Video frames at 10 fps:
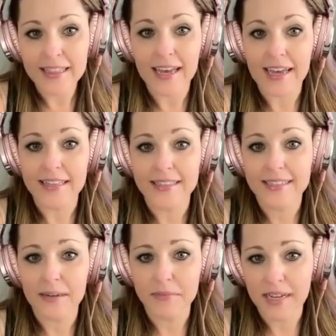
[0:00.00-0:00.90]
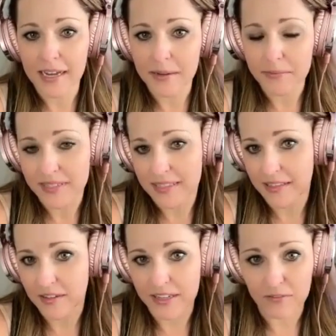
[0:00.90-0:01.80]
that sometimes
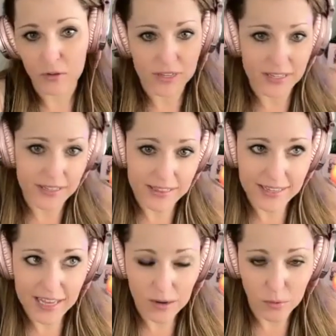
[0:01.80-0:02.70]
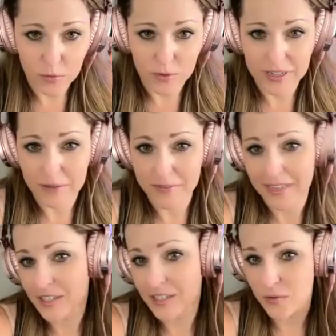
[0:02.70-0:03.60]
they'll give you a, the cowboy will come kiss